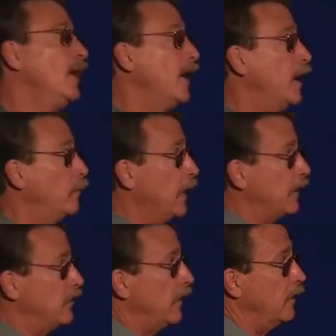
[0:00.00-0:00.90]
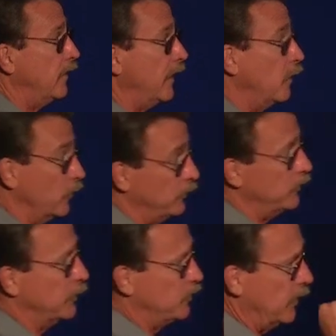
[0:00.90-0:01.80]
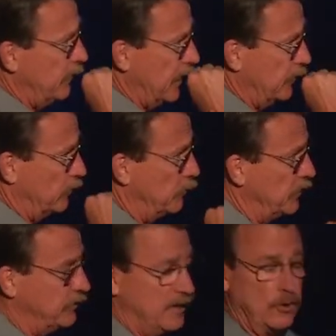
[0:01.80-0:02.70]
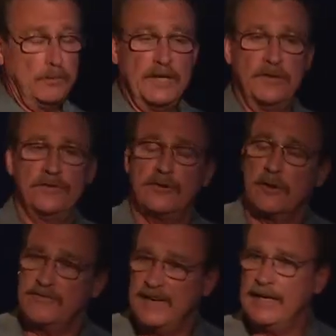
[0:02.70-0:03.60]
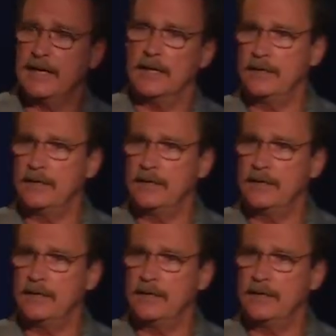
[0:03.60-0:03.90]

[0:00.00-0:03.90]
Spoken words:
And at about 12,000 BC would be the star Vega